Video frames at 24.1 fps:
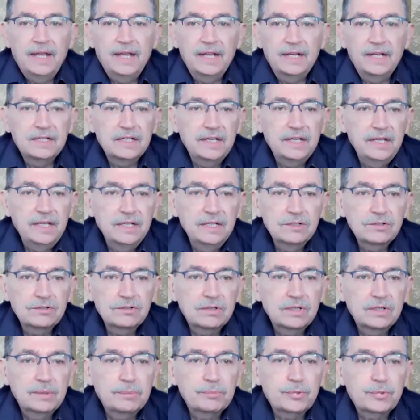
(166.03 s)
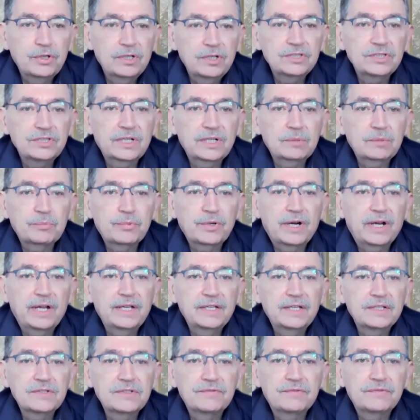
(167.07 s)
and the intra-project
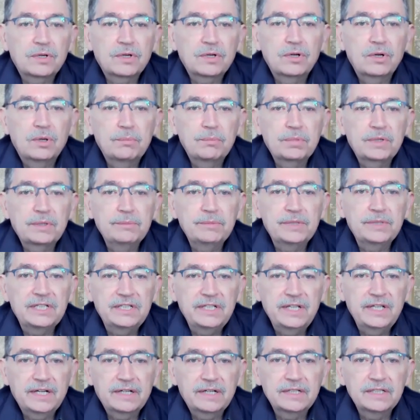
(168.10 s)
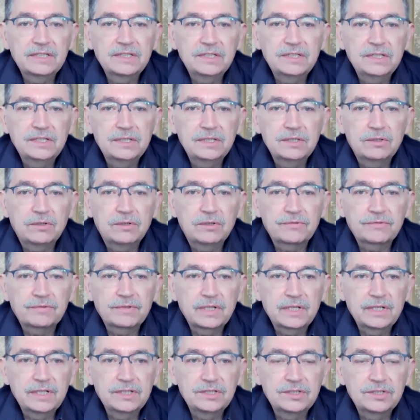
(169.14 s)
prize for complementarity of
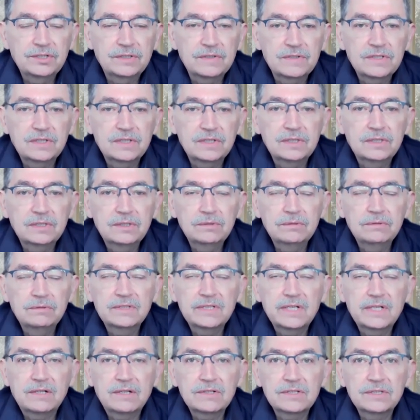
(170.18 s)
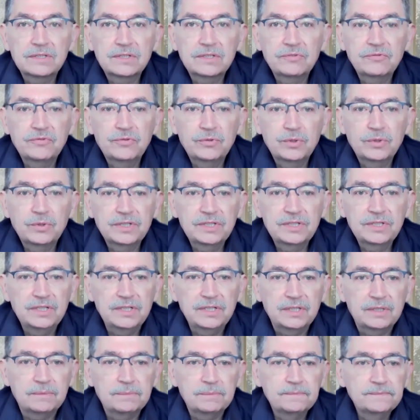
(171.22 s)
religions in
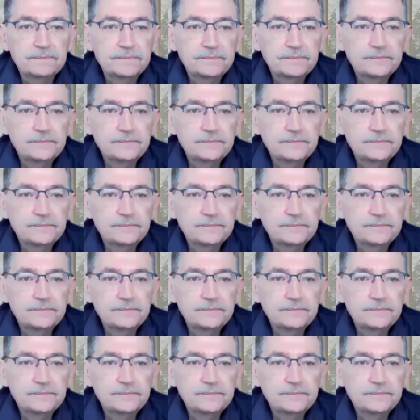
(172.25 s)
2014.